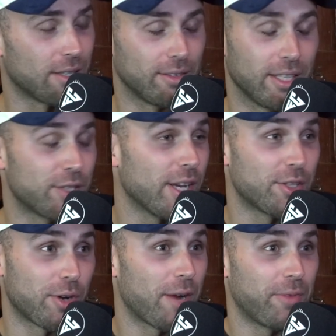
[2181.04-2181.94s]
So it's
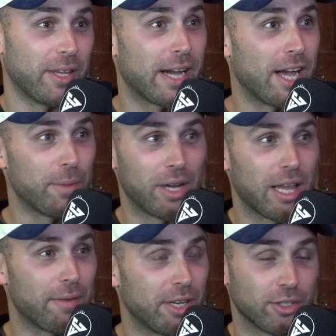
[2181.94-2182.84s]
it's great for the game. I
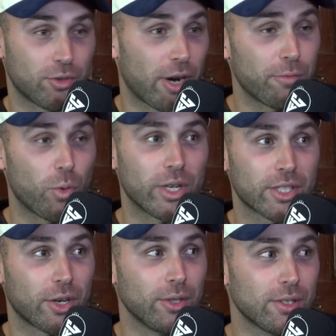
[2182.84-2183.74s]
love it. And it's great for
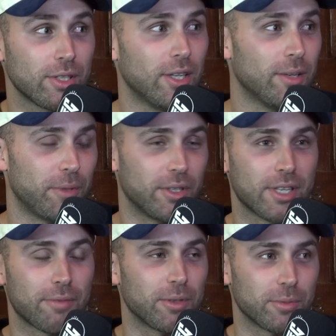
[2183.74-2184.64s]
West Coast because
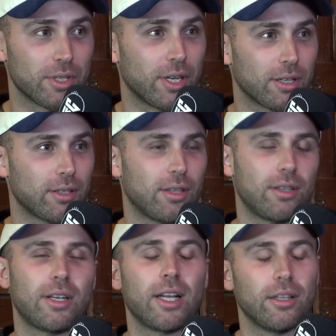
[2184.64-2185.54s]
everyone's like,
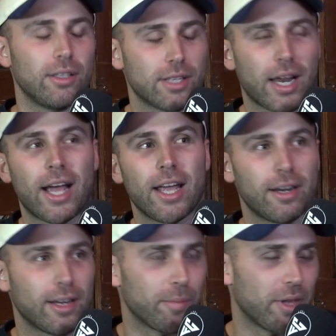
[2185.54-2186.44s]
oh, Hallie, he's going to hate
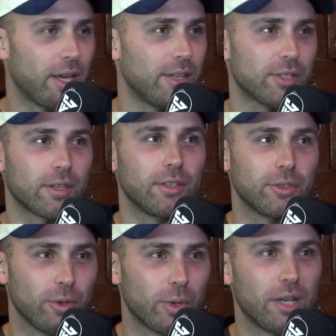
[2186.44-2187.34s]
it up there. He's not going
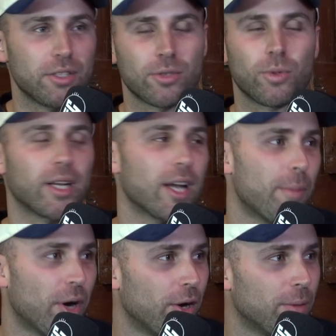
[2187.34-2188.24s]
to do well. He just want to
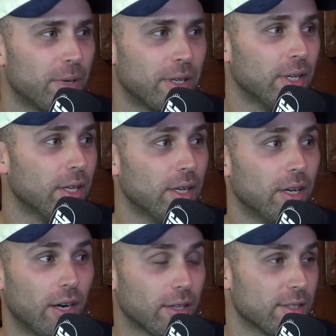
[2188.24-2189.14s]
come home. But
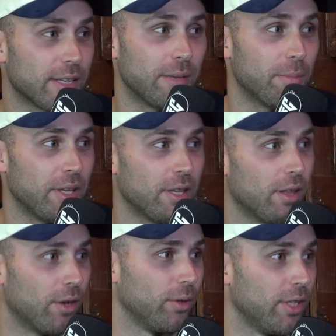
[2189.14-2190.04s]
I can see him being there
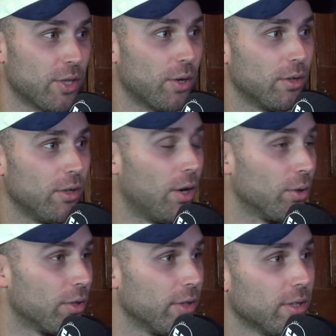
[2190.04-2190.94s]
the whole his whole
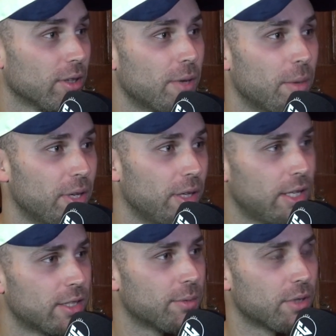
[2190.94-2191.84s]
whole career at the moment. He,
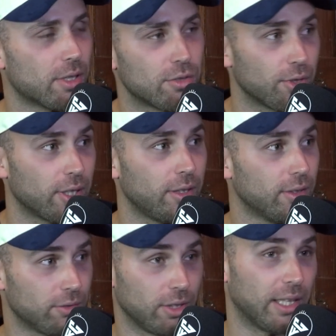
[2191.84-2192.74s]
he seems like he's really
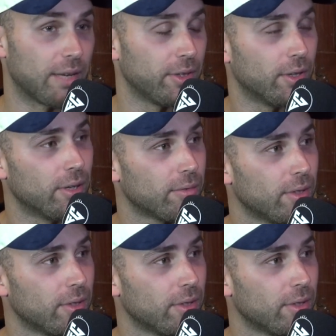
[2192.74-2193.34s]
really loving life.